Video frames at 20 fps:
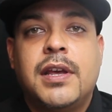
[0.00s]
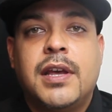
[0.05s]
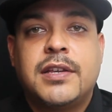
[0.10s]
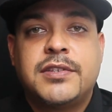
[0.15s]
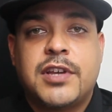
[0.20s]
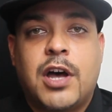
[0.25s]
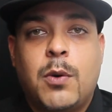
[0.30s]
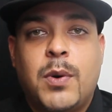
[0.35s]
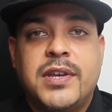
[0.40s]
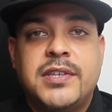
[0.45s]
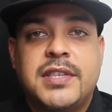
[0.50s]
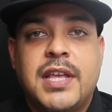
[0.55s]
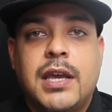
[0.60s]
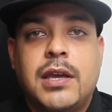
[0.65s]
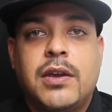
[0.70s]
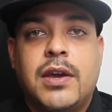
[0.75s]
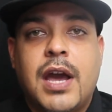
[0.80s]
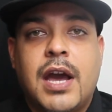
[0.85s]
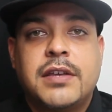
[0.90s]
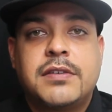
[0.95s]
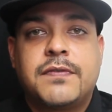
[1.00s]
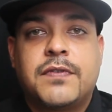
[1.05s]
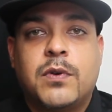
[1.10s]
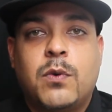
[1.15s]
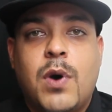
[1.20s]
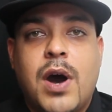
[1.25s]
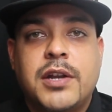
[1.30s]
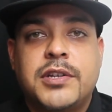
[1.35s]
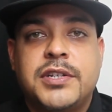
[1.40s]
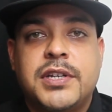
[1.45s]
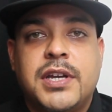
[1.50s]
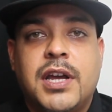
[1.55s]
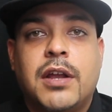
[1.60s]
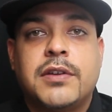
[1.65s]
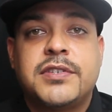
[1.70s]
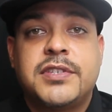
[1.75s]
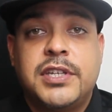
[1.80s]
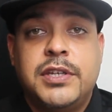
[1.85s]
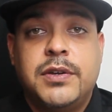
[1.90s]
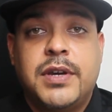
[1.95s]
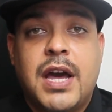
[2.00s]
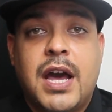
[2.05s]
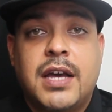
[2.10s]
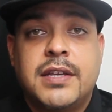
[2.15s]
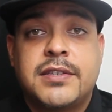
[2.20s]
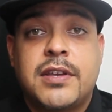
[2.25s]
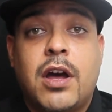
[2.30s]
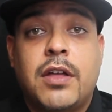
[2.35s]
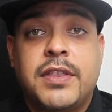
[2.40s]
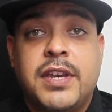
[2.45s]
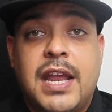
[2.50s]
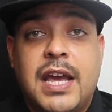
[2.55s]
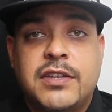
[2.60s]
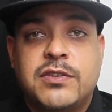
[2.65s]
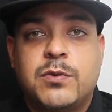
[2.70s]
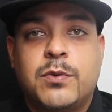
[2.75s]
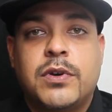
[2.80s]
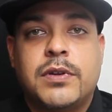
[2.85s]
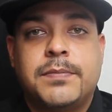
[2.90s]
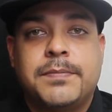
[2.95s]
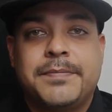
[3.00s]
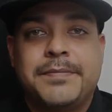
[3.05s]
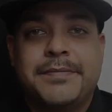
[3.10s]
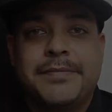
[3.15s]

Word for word: As always, thank you guys for watching and I'll see you guys on the next one.